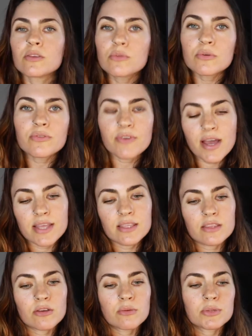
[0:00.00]
you will find
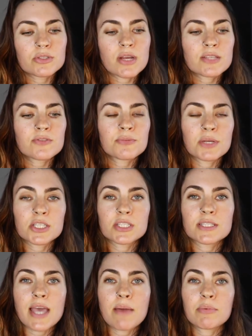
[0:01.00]
that there will be
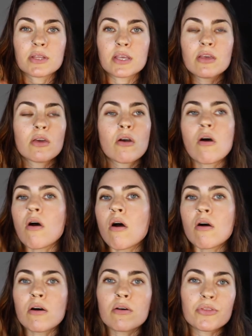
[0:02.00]
transformations happening
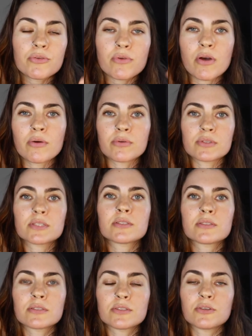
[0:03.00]
all throughout
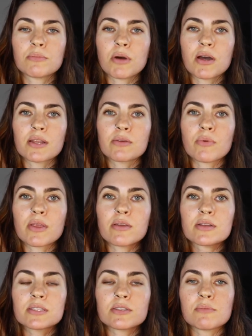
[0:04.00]
your body, whether
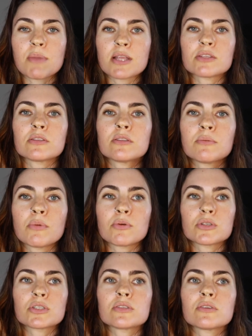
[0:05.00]
it's your mental,
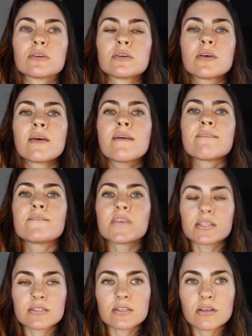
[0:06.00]
emotional,
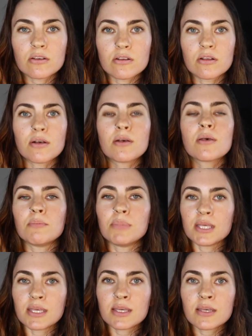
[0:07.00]
physical
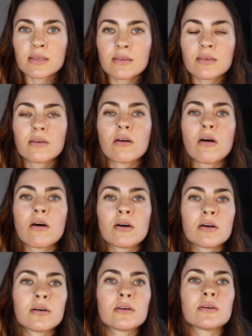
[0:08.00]
being,
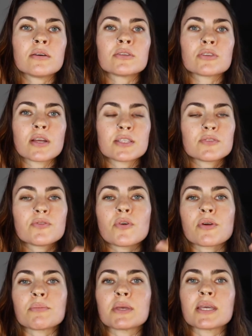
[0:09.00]
all
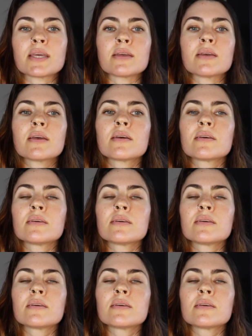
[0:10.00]
transforming